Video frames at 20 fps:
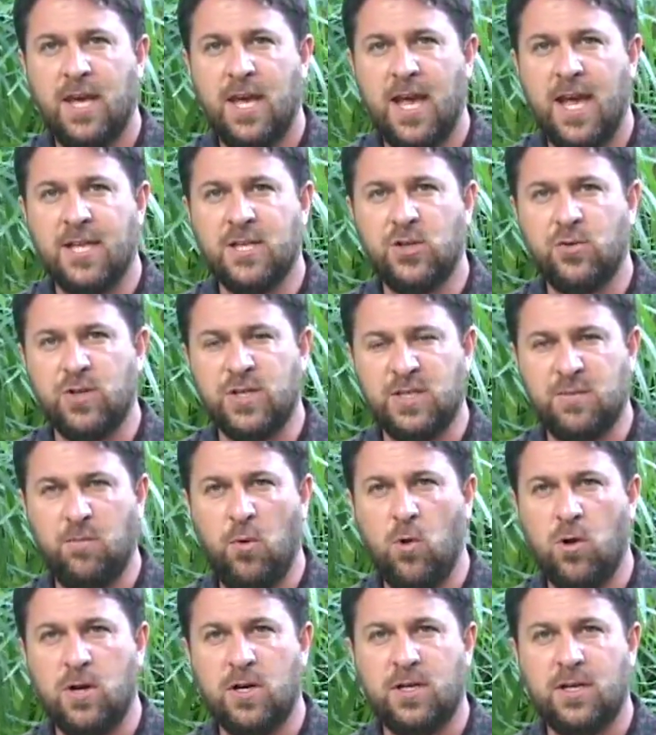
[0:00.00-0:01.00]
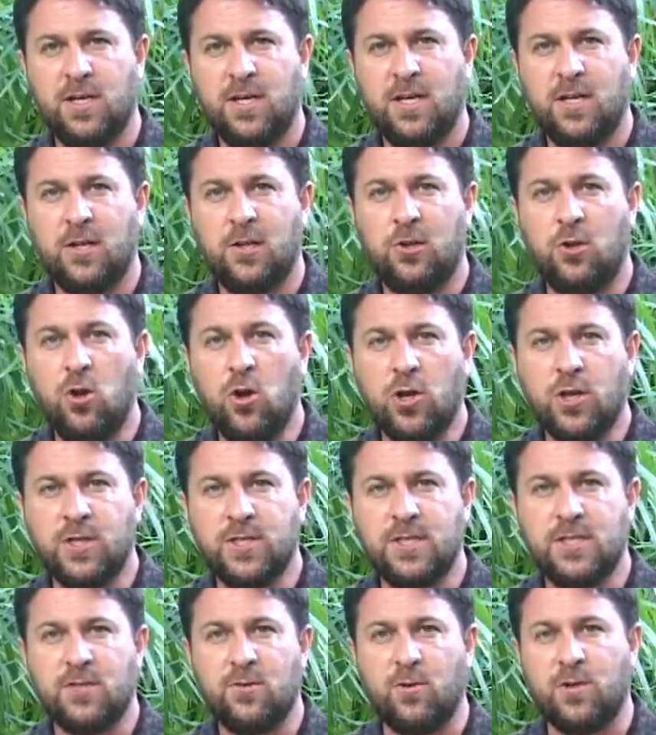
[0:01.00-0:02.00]
And so a sport
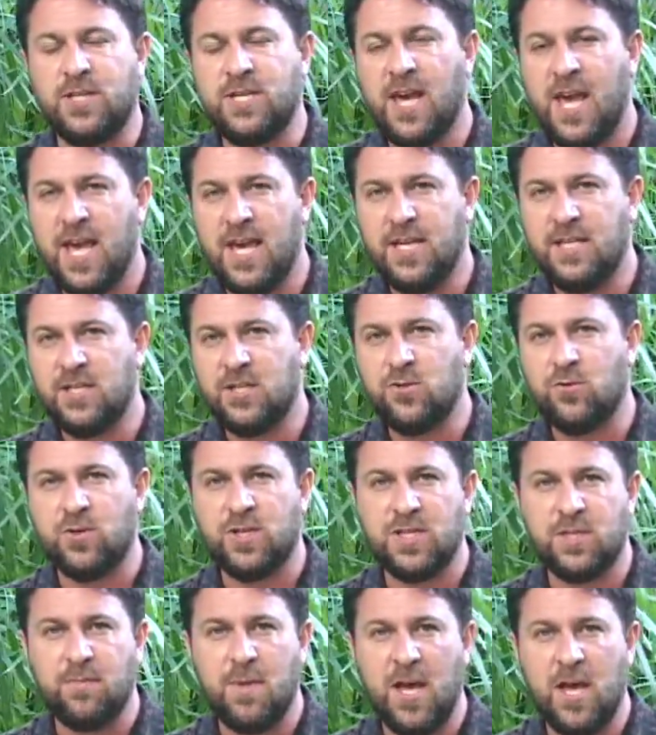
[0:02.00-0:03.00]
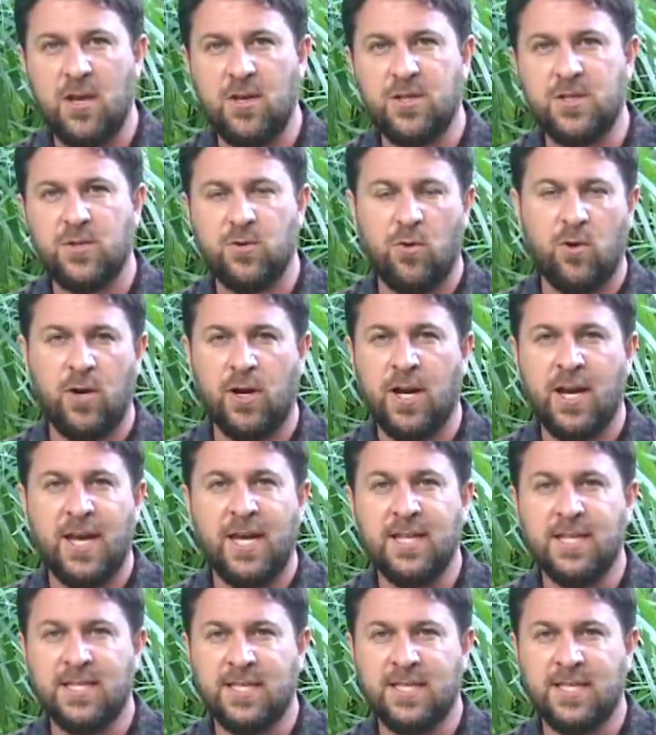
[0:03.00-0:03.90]
looks or tastes or smells or in